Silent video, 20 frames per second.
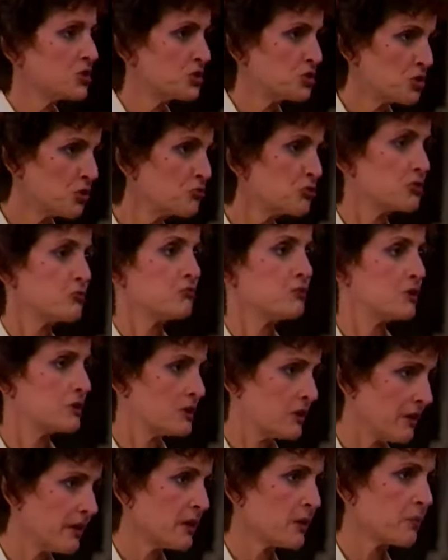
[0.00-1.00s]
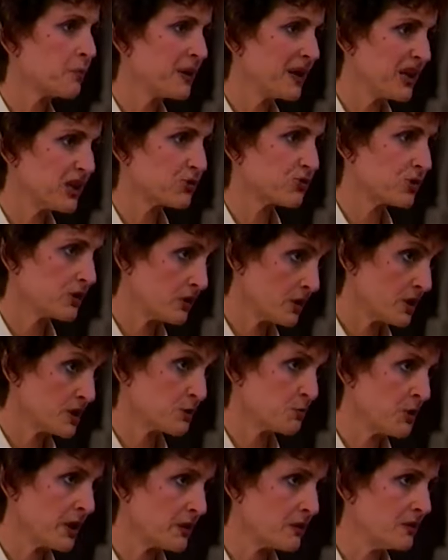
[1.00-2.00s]
Don't you dare
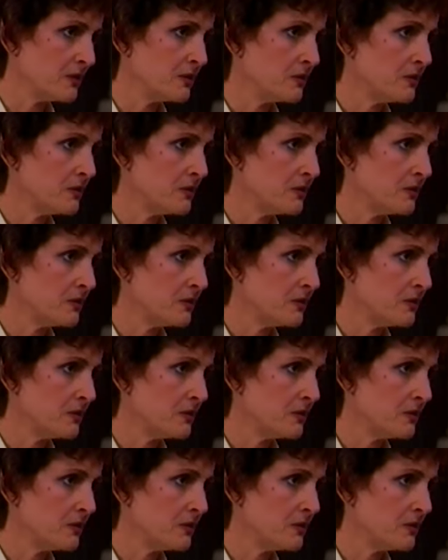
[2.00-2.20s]
patronize me.